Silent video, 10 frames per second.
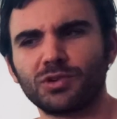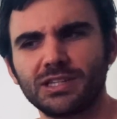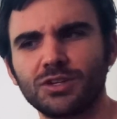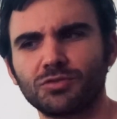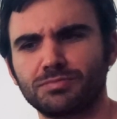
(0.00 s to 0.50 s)

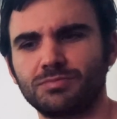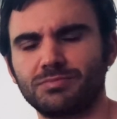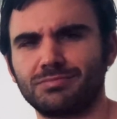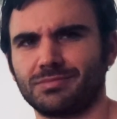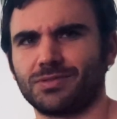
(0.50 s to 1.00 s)
really
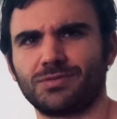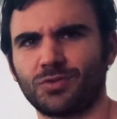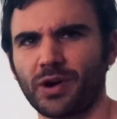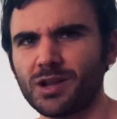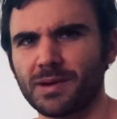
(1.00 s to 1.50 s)

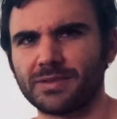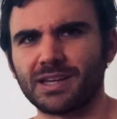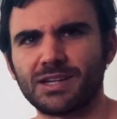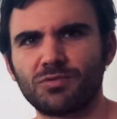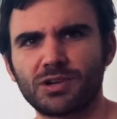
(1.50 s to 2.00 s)
great about
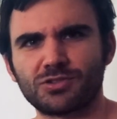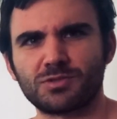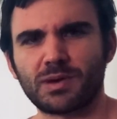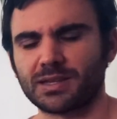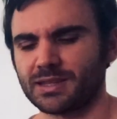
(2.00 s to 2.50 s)
that in
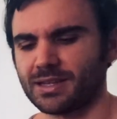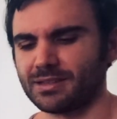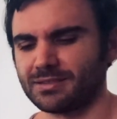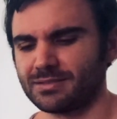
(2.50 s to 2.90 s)
retrospect, that